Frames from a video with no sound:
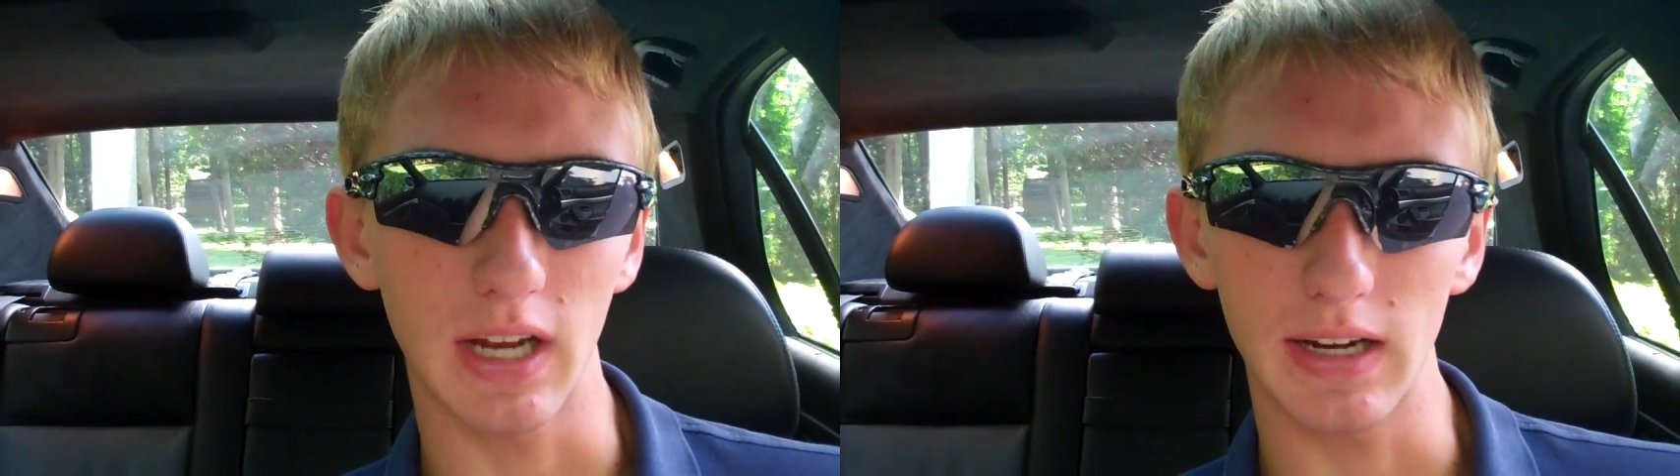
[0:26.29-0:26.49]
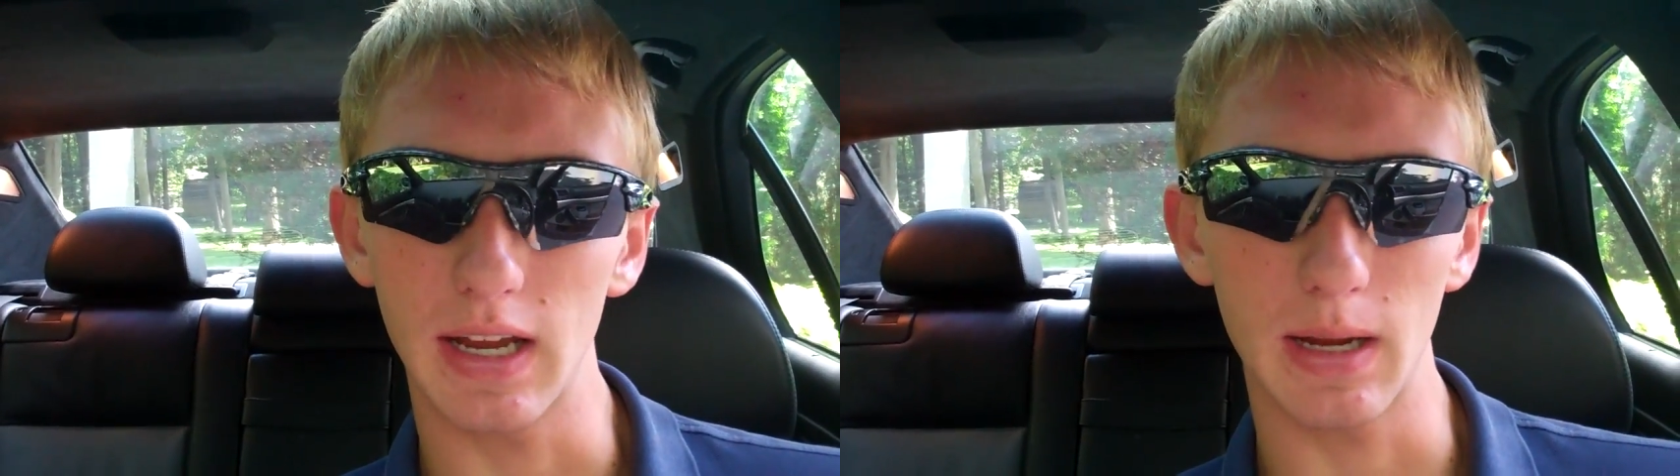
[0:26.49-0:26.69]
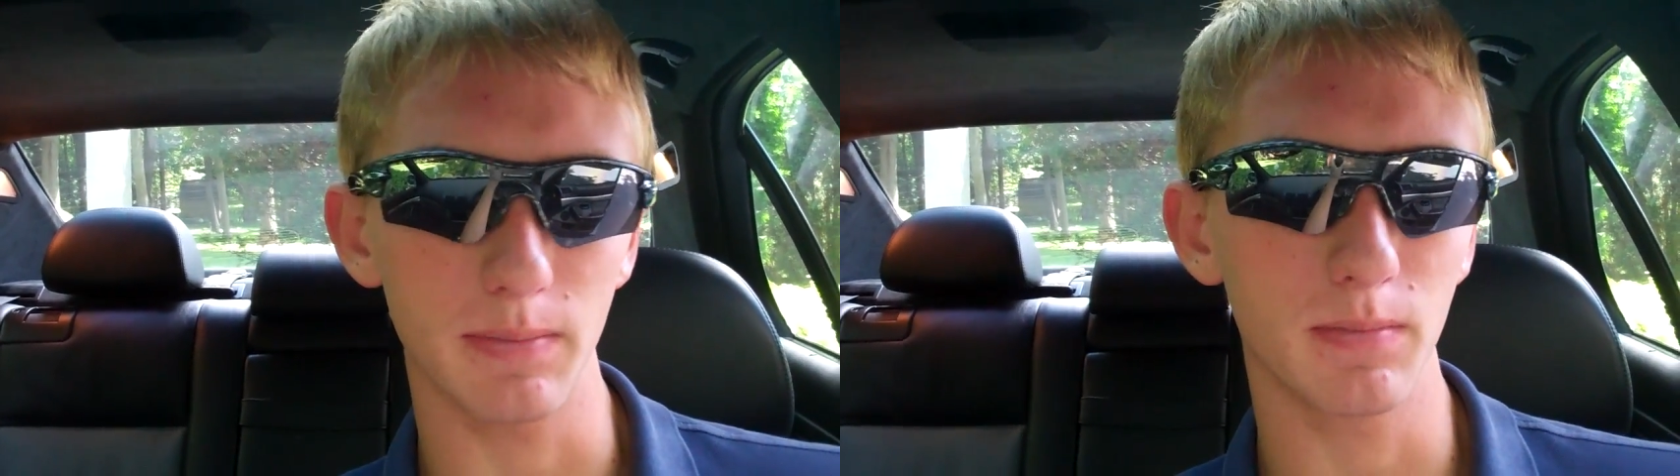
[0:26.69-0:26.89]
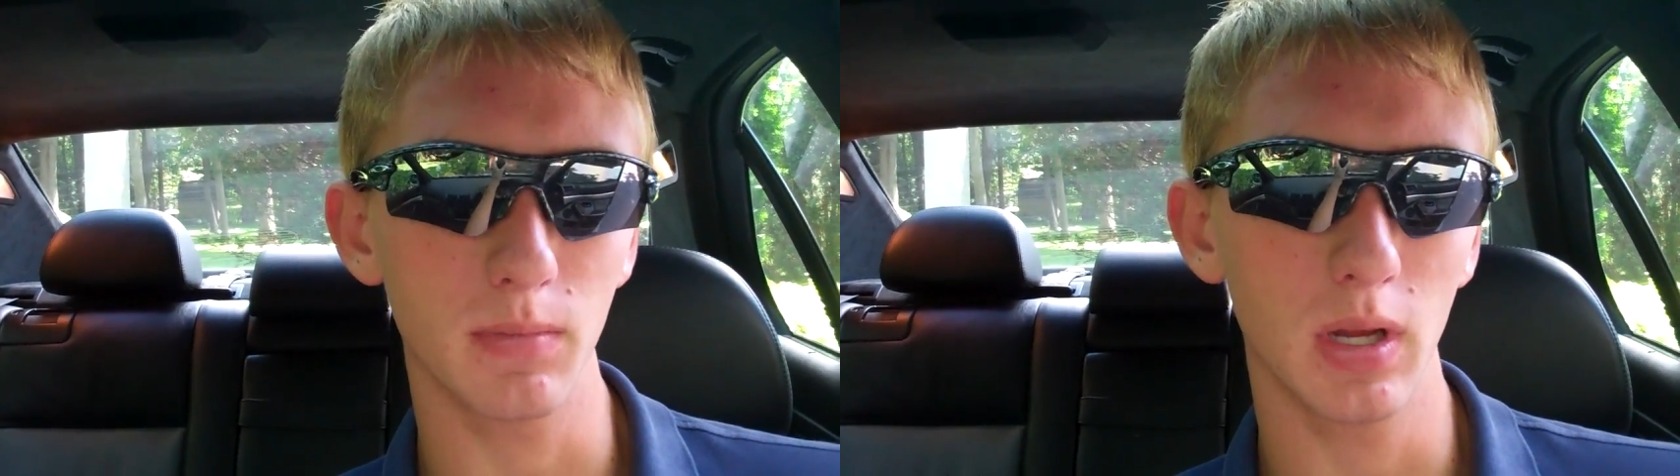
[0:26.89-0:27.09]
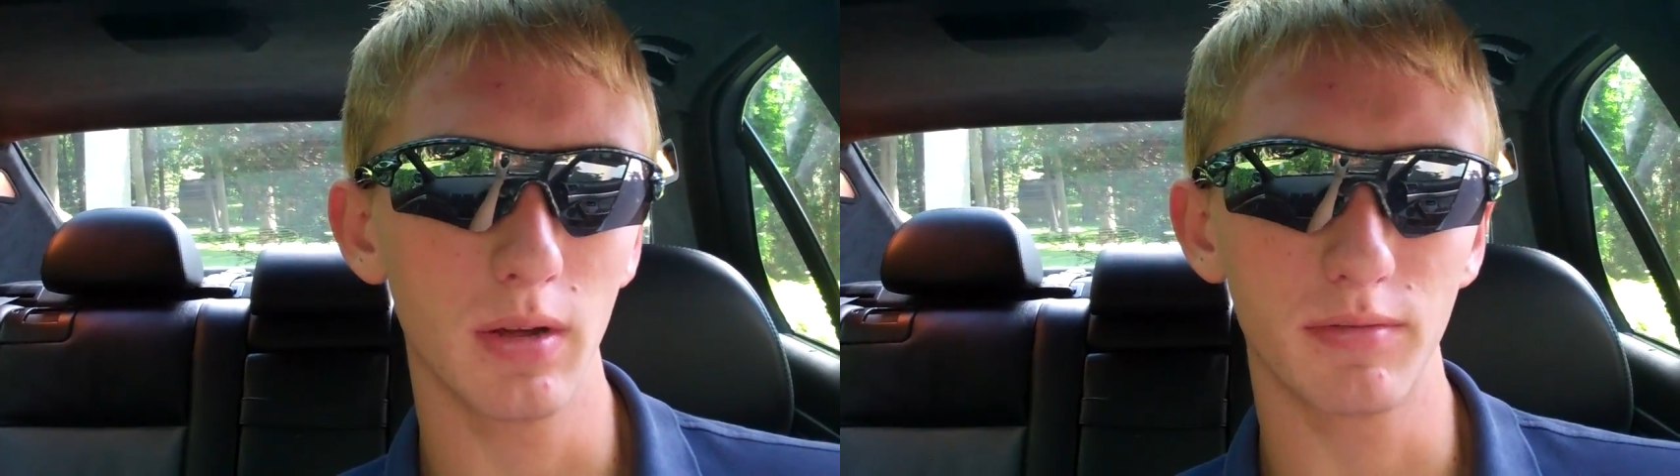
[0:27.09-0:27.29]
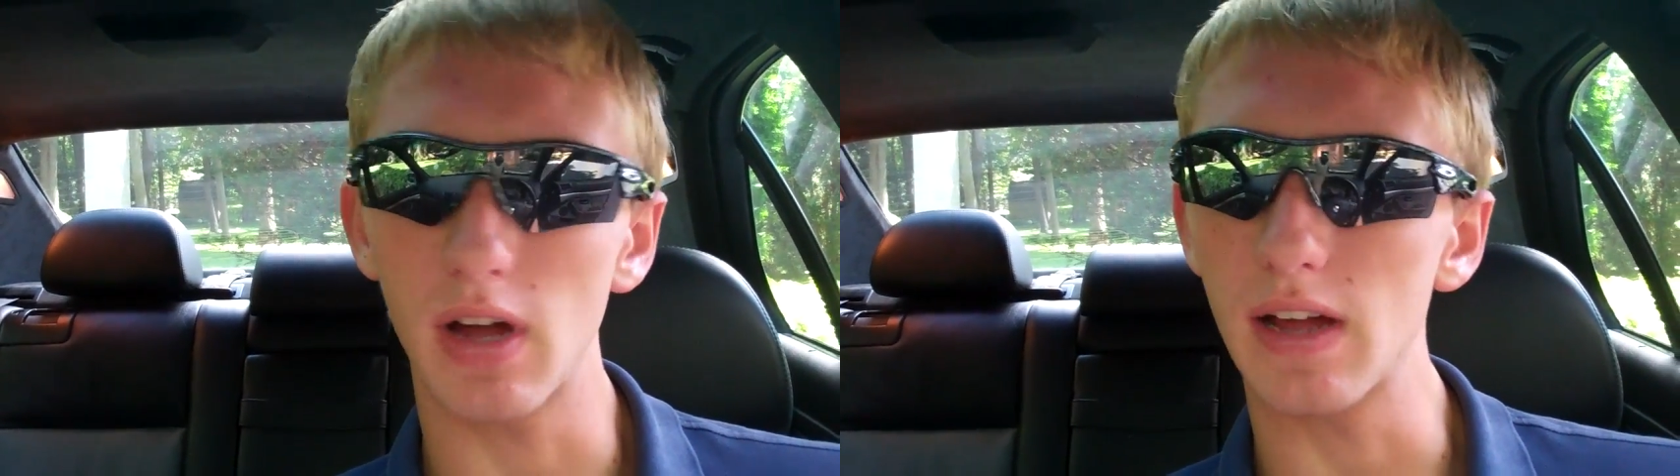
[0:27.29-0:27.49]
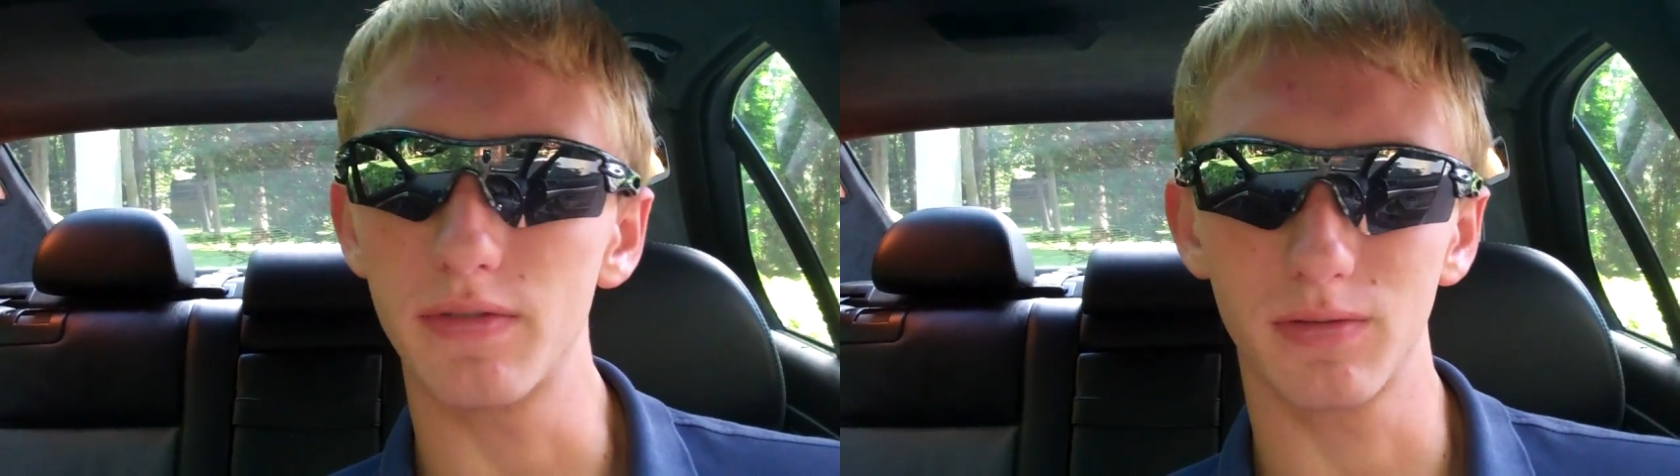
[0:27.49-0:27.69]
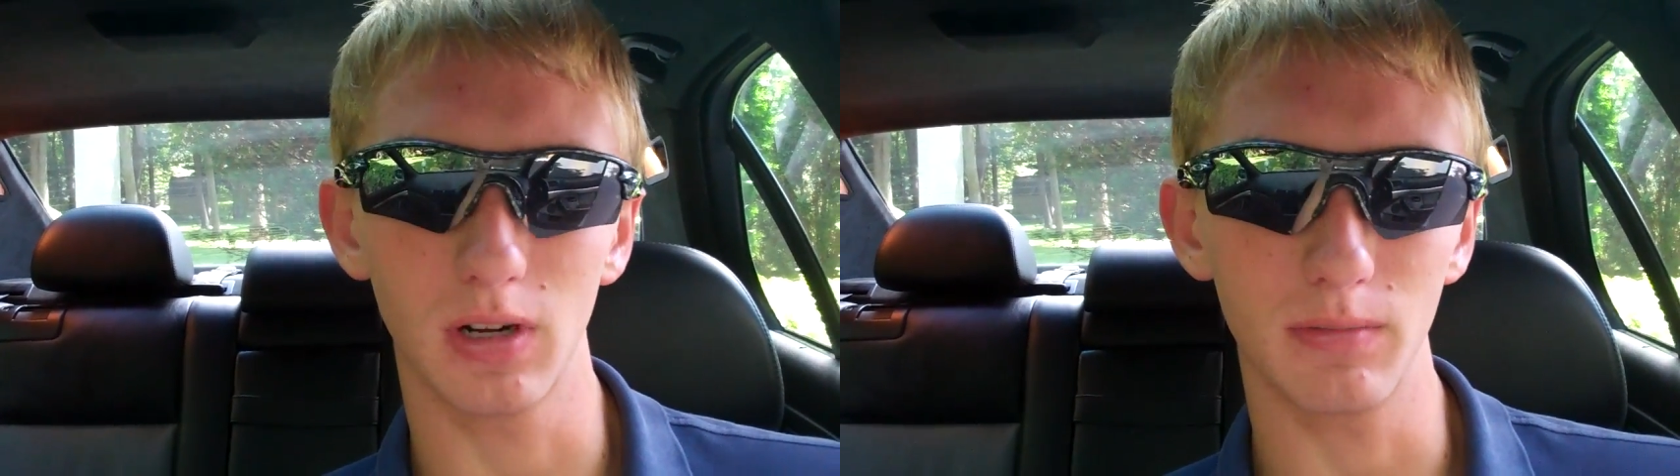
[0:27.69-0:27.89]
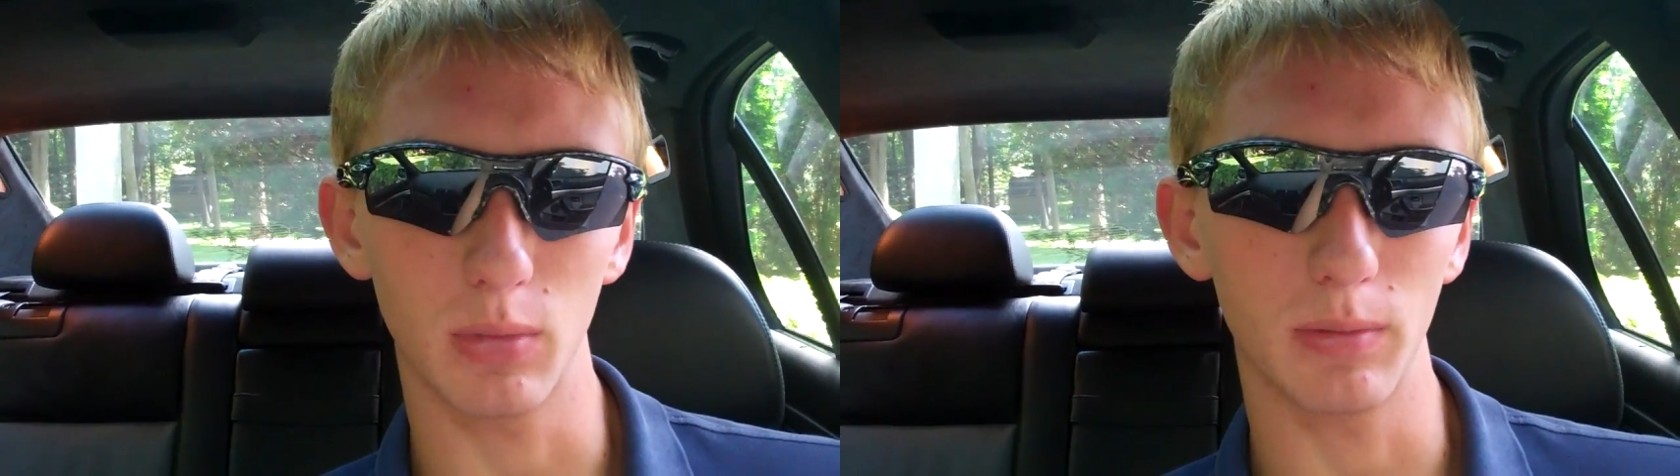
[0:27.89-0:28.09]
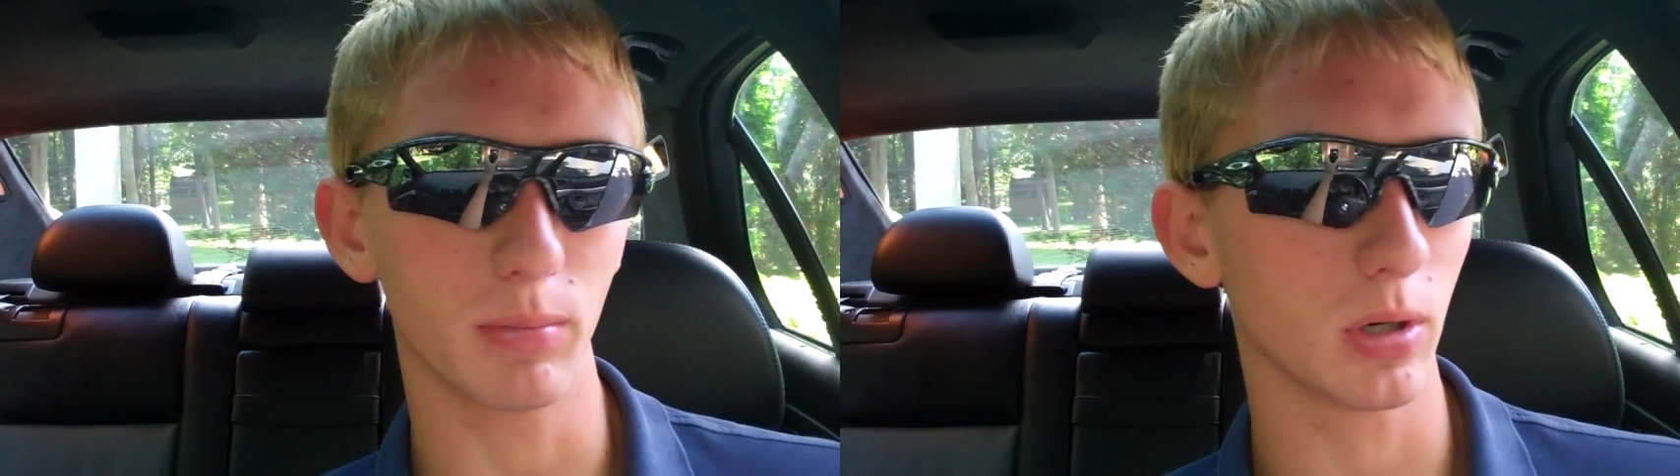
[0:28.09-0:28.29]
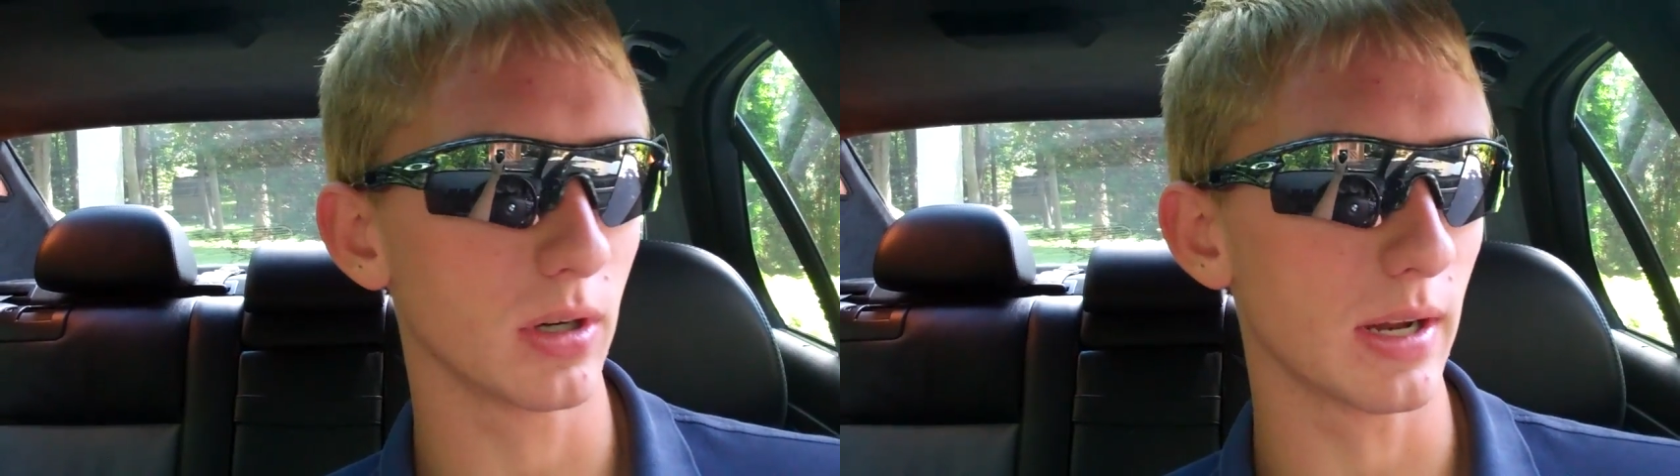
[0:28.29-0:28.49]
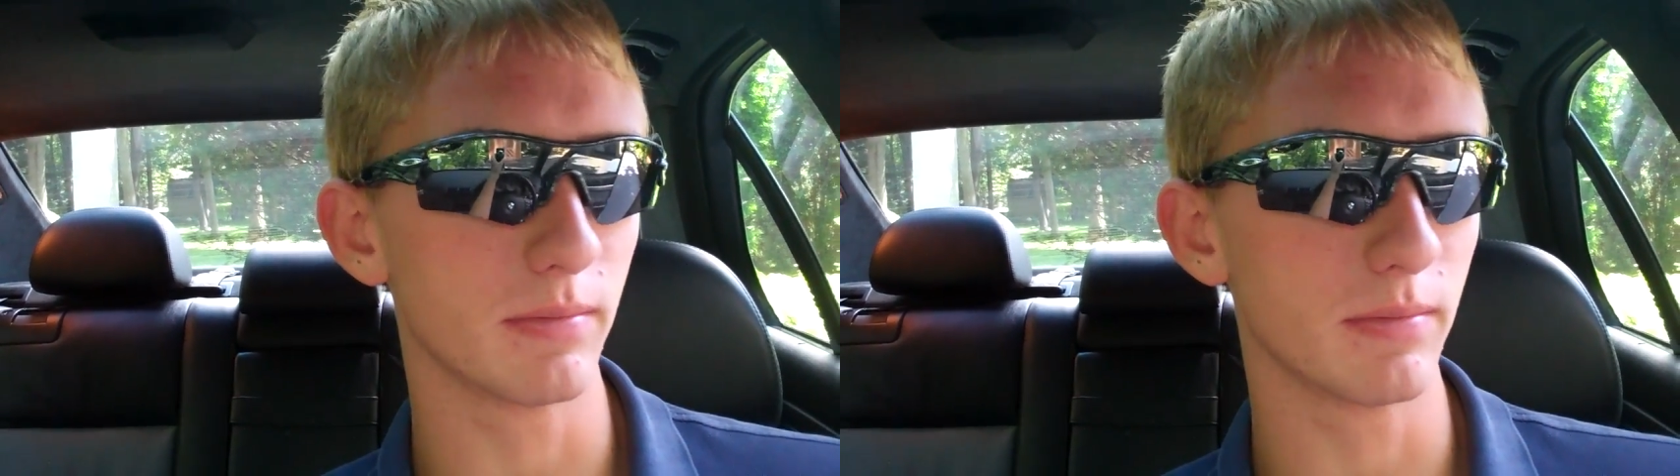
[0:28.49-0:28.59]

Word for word: got M five front bumper,